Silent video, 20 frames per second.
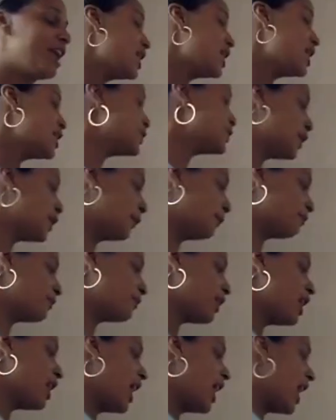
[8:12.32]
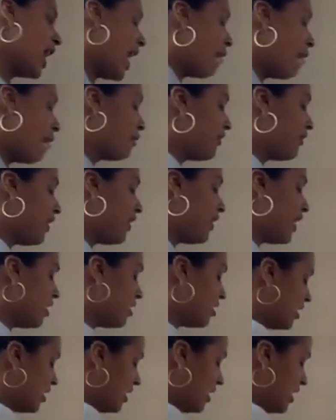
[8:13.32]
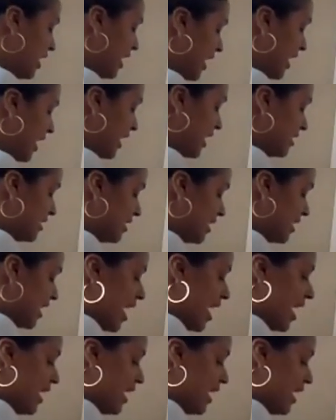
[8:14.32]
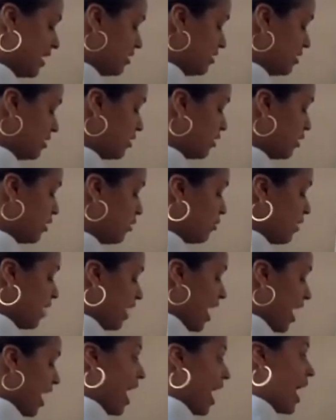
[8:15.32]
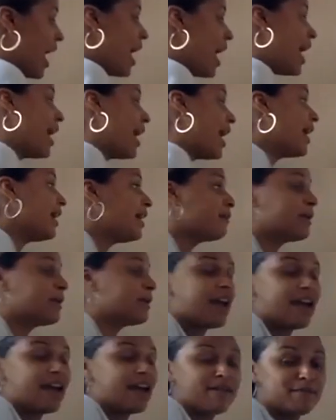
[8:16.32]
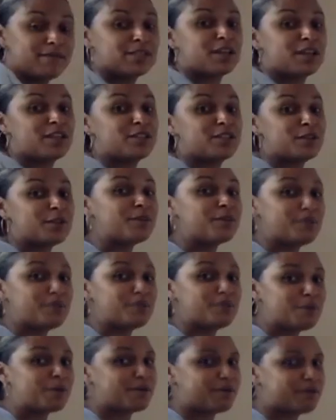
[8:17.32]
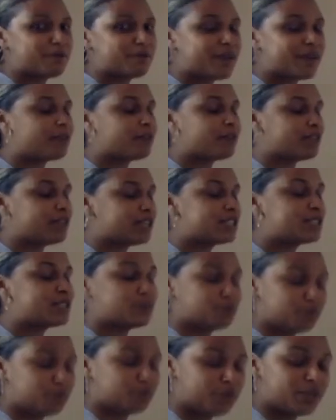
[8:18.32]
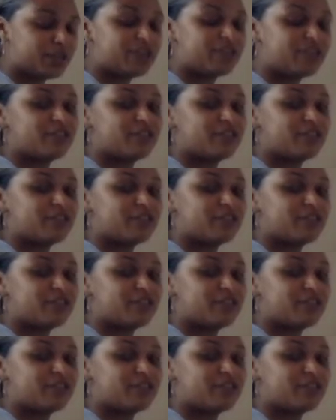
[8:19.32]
So how are they on the inside? So I am going to have Miss Gardonia be one of my really sweet